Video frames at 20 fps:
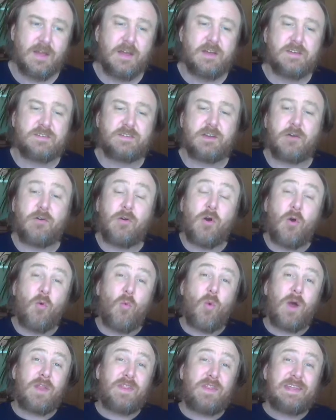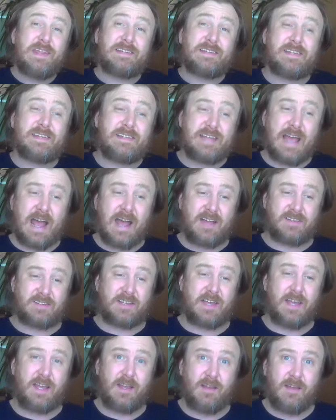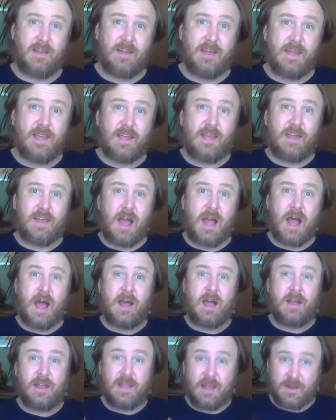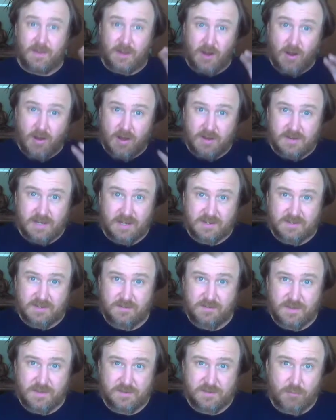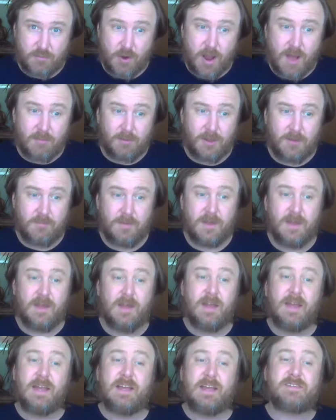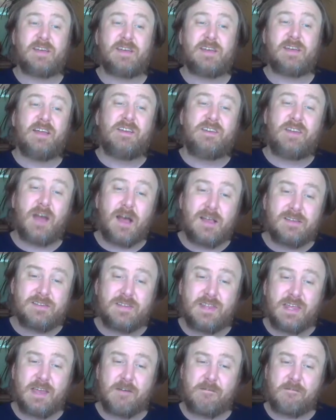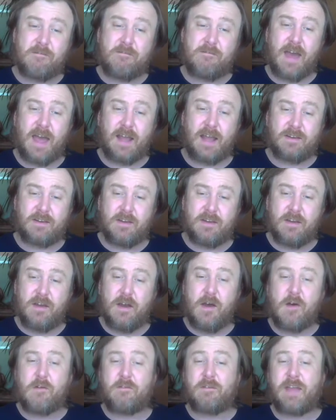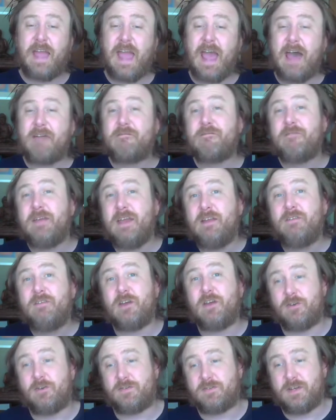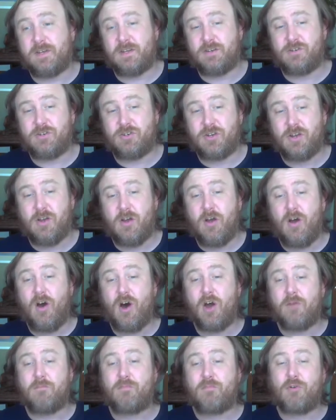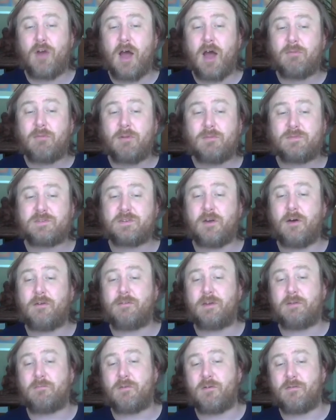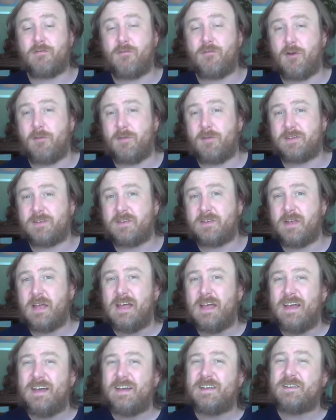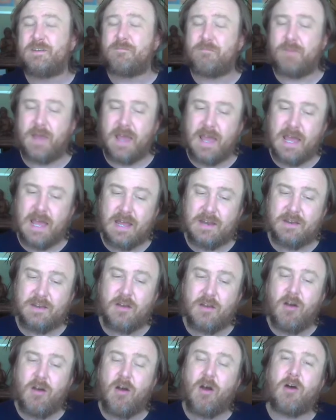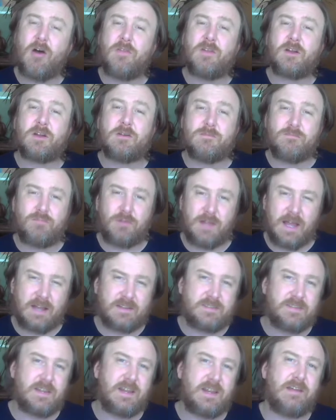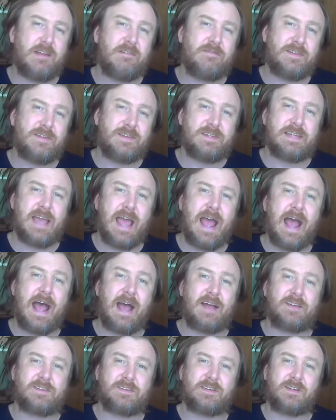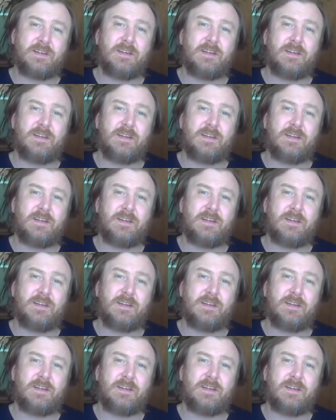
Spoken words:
So what this is asking in the context of this problem is, does the effect of caffeine dosage on problem-solving performance depend on the complexity of the task?